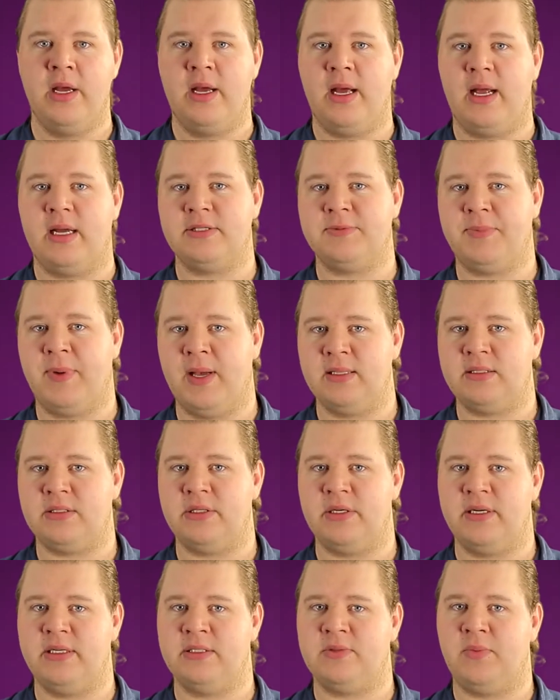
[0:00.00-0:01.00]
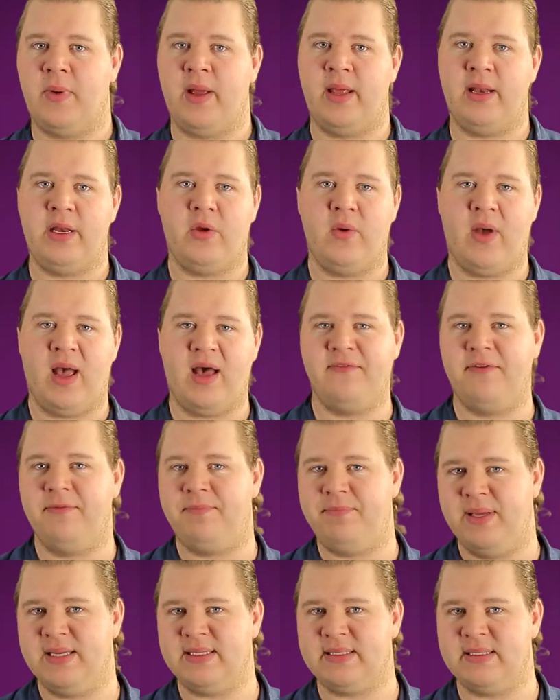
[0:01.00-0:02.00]
A sponsor is when you have a
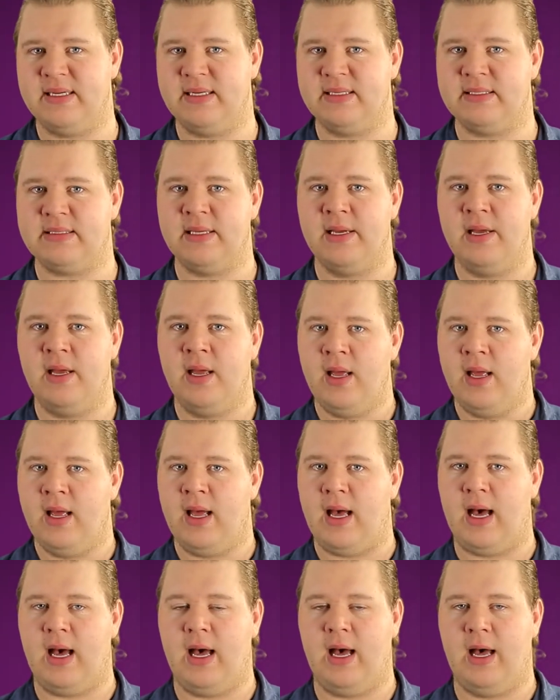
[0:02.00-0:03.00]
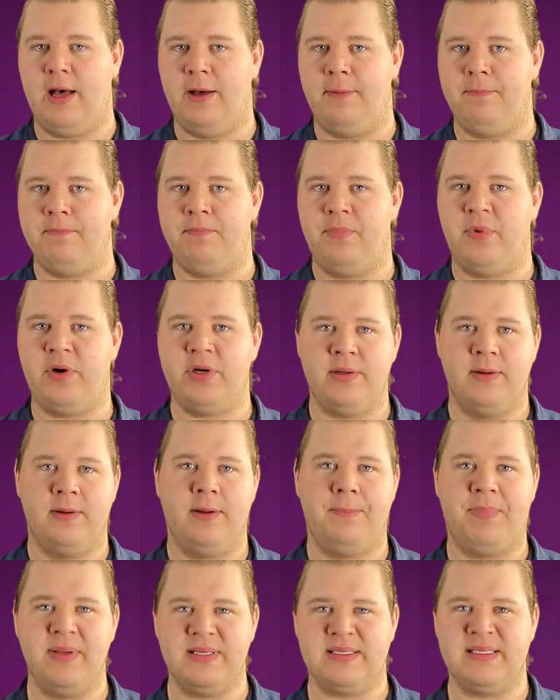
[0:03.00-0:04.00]
business, their
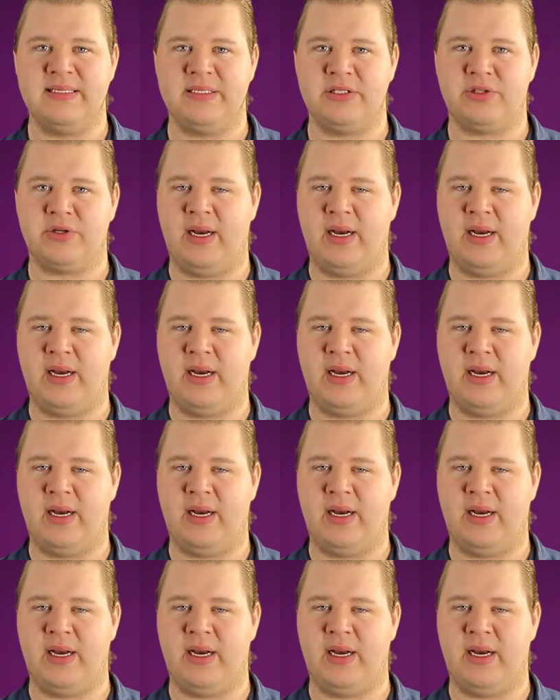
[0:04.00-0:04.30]
business is